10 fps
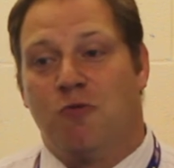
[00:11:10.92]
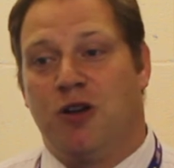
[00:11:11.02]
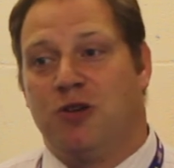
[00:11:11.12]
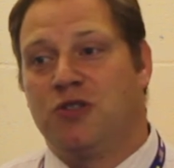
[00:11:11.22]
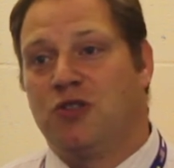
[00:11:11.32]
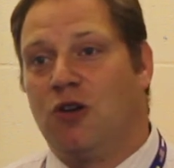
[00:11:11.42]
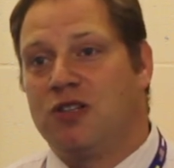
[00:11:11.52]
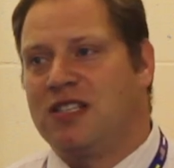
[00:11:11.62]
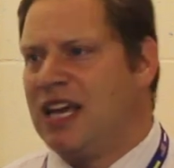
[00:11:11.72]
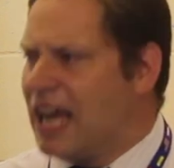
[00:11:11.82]
when you start
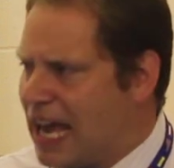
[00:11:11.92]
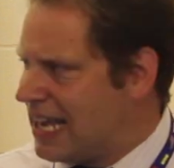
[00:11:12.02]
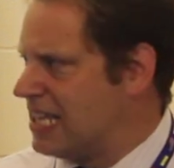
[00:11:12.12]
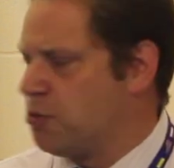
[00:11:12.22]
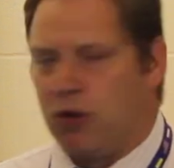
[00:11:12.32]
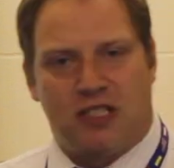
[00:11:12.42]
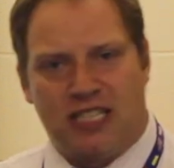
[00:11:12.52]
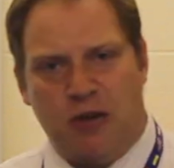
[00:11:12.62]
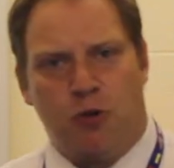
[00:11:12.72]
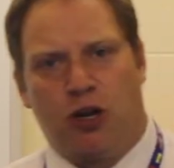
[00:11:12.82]
to say, guess what,
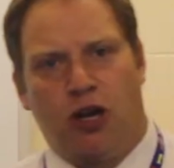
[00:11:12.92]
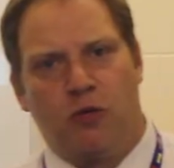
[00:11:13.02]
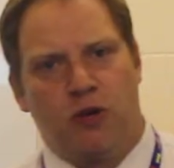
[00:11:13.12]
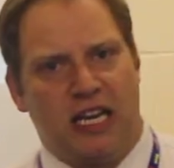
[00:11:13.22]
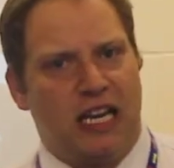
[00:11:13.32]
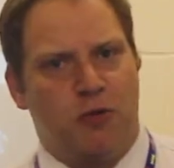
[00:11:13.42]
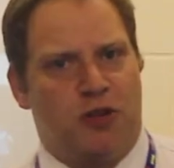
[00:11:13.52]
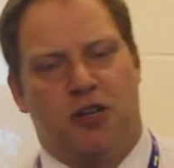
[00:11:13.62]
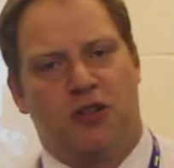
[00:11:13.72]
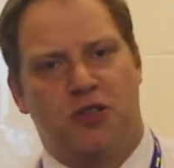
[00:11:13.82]
today we're going to go and link with
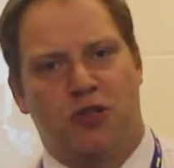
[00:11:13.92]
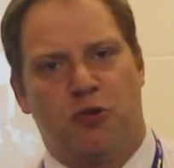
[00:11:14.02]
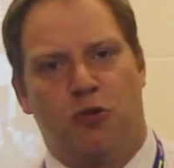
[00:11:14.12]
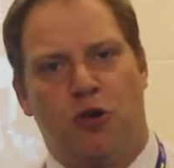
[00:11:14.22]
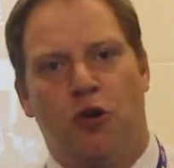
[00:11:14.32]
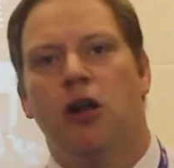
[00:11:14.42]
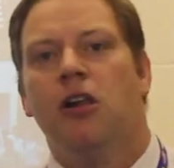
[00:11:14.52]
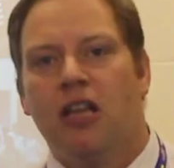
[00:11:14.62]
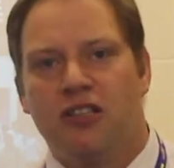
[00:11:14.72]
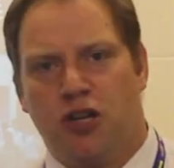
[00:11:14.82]
another school. Or,
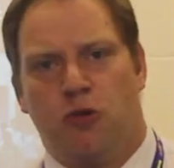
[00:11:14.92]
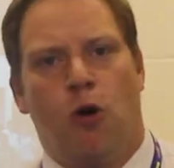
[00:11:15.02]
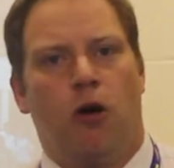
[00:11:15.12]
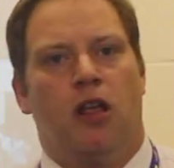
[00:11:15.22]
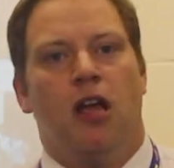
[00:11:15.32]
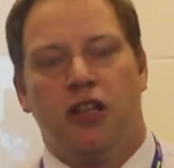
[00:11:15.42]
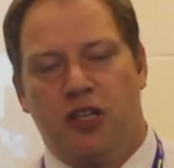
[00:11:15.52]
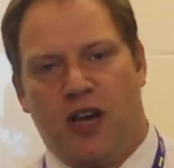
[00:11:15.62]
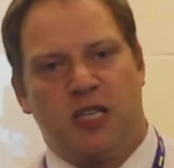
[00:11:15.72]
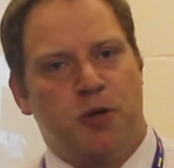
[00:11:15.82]
do you know what,
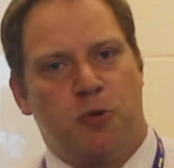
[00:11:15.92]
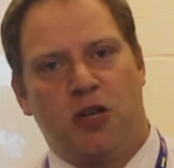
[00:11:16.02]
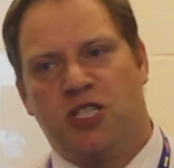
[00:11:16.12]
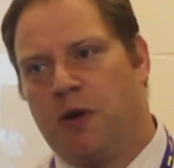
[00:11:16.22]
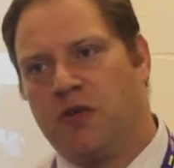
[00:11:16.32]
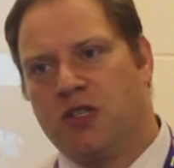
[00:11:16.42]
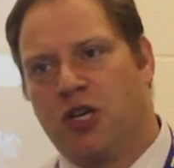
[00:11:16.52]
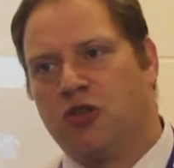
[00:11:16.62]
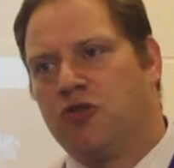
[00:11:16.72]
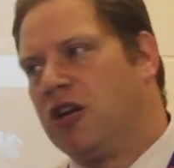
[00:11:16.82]
you've asked me a question about this
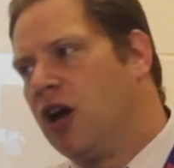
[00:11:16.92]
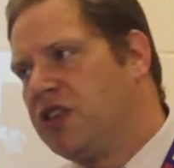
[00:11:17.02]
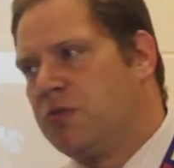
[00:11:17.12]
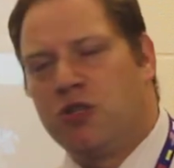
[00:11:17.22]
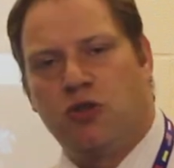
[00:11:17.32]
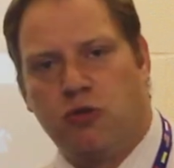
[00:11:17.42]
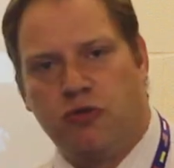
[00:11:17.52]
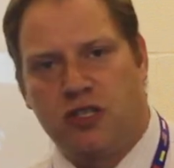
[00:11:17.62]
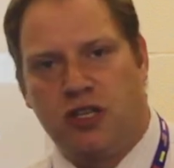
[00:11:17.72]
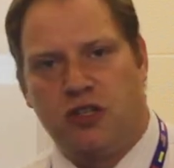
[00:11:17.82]
country and I think we should all
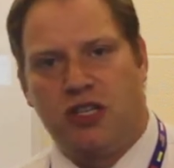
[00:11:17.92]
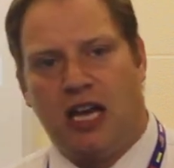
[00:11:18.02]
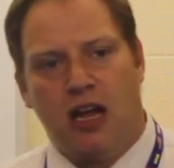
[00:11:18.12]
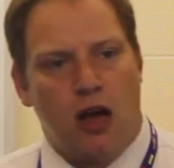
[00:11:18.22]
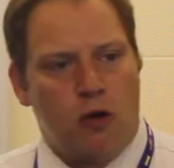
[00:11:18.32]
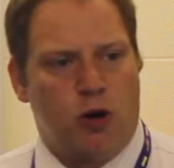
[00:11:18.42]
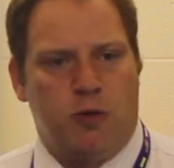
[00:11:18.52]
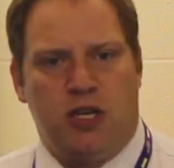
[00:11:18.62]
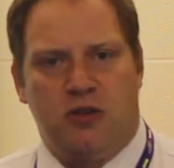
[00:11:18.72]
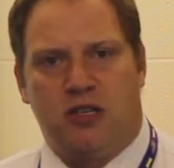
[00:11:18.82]
research it. What
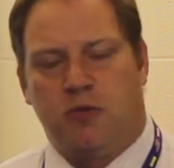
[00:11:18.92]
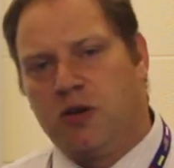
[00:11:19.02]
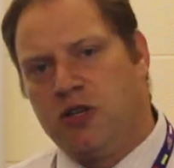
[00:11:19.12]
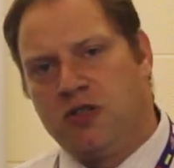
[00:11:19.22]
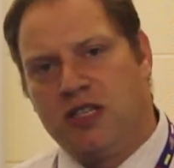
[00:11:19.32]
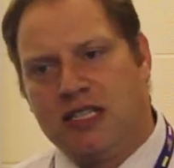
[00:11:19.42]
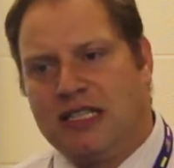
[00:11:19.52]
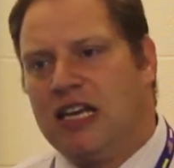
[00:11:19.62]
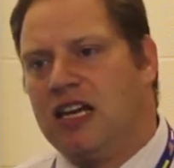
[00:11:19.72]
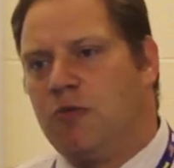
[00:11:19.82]
are we using? Can we use the
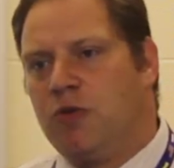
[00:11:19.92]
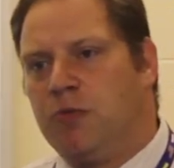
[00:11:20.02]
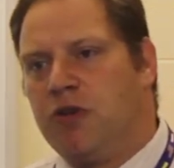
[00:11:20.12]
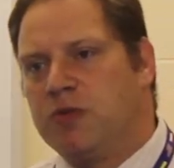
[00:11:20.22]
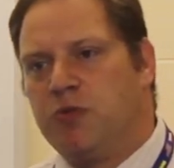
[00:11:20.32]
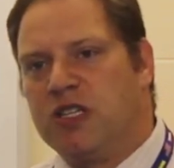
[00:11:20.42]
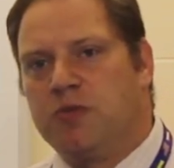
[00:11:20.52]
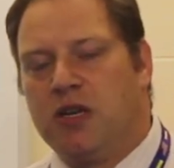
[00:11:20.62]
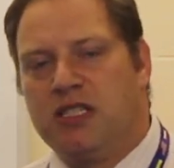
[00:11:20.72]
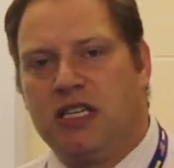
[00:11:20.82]
internet? Can we perhaps bring
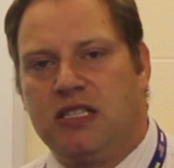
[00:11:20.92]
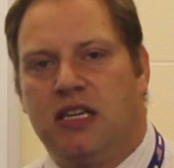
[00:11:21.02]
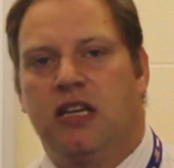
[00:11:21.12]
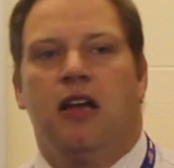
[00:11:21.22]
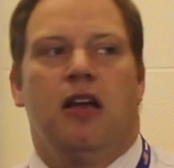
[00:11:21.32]
some ideas in?